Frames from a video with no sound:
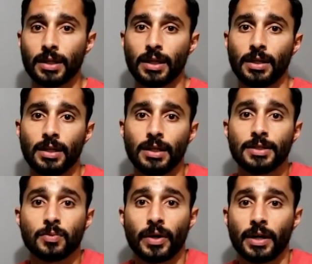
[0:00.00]
It, it
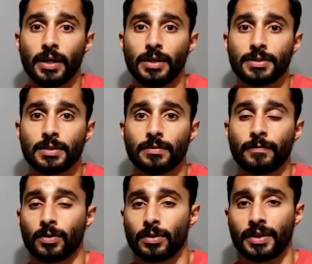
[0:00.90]
is what it is
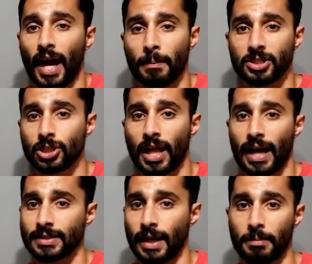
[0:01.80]
for that much
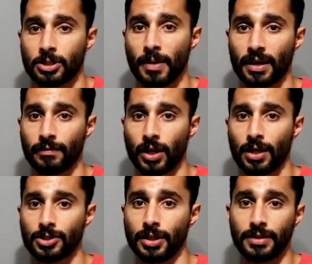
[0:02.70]
glass, that much
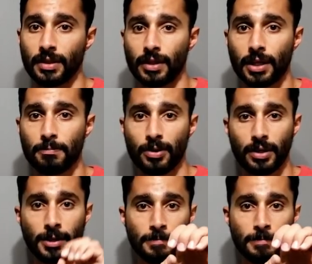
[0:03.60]
magnification. Until they can put